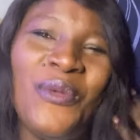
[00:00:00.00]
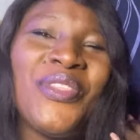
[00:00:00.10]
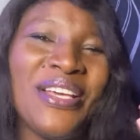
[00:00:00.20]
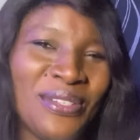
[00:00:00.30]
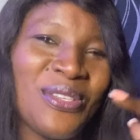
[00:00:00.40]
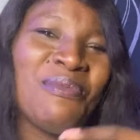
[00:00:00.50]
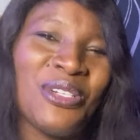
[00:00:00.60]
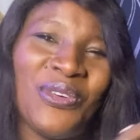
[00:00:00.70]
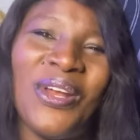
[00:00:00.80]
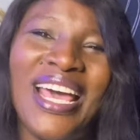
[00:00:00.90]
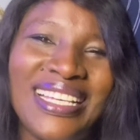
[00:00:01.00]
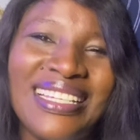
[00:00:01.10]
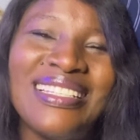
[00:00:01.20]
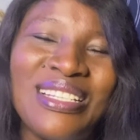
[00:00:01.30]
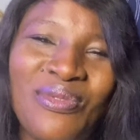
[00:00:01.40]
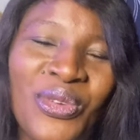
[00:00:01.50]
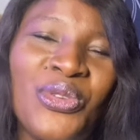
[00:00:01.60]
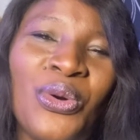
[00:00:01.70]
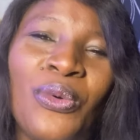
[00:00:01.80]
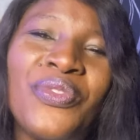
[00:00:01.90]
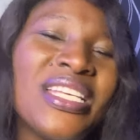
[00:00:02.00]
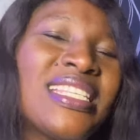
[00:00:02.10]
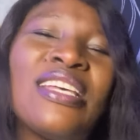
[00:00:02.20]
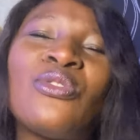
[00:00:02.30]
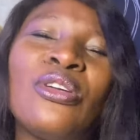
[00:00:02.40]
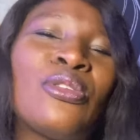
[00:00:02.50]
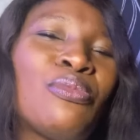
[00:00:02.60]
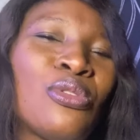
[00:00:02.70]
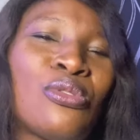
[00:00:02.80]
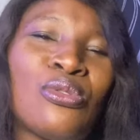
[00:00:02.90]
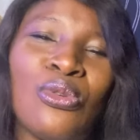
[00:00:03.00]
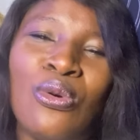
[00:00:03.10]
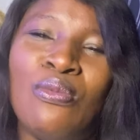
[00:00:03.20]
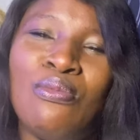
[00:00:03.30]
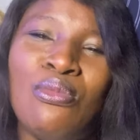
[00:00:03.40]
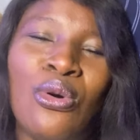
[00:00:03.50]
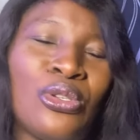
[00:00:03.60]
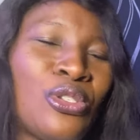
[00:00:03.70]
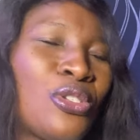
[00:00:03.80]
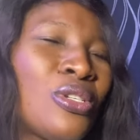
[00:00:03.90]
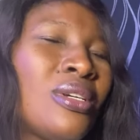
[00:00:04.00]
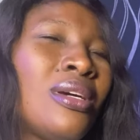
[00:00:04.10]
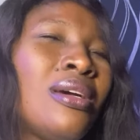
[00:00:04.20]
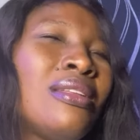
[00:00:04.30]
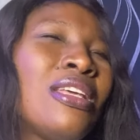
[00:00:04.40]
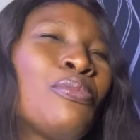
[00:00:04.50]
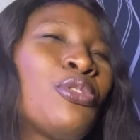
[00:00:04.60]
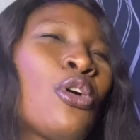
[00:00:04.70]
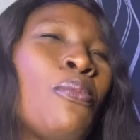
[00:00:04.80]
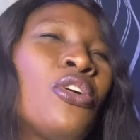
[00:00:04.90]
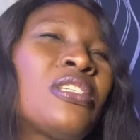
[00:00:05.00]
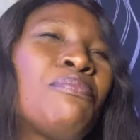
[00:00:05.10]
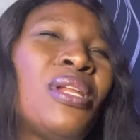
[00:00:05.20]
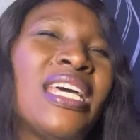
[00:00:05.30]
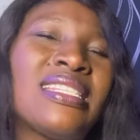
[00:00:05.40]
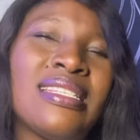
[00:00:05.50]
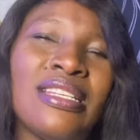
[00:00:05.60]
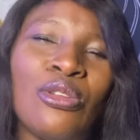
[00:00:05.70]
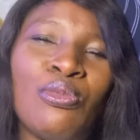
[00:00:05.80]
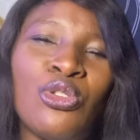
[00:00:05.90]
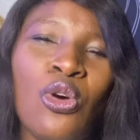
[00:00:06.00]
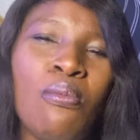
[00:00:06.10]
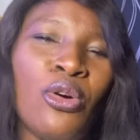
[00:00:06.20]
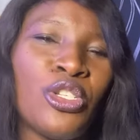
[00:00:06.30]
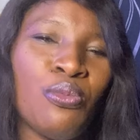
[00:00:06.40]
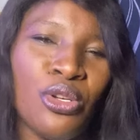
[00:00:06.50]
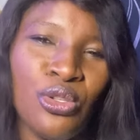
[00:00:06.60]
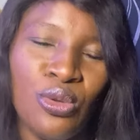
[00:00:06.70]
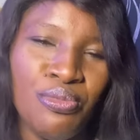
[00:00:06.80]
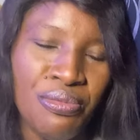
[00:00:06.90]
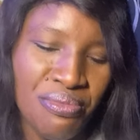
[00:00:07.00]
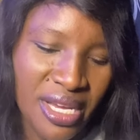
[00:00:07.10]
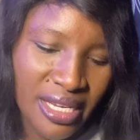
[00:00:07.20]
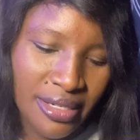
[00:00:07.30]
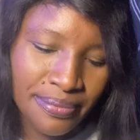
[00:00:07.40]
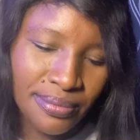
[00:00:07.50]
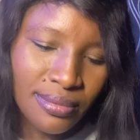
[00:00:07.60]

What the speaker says: Thank you so much for liking this video. This year is going to be so much, there'll be so much blessing, there'll be so much money to be made.